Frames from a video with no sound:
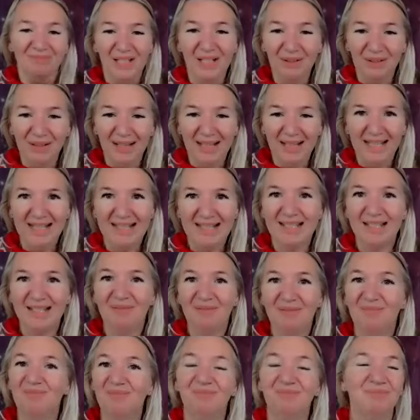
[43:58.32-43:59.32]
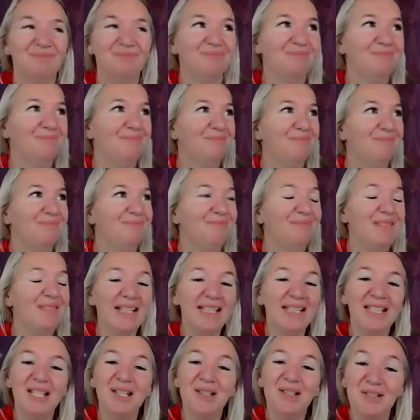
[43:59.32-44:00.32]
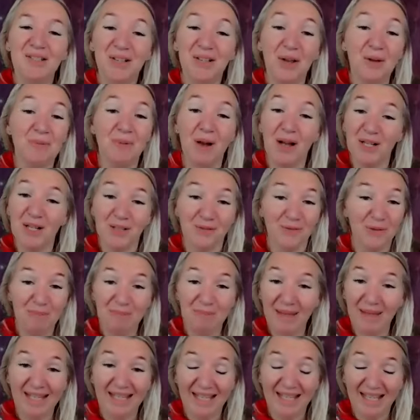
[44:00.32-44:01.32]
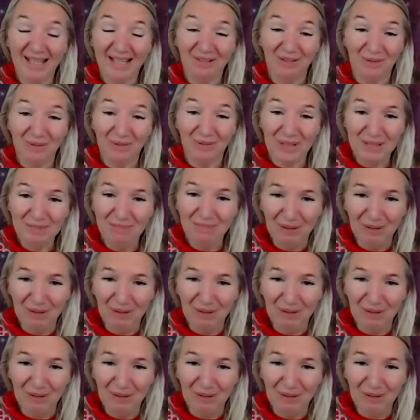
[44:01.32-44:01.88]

Louise, thank you so much for being here on the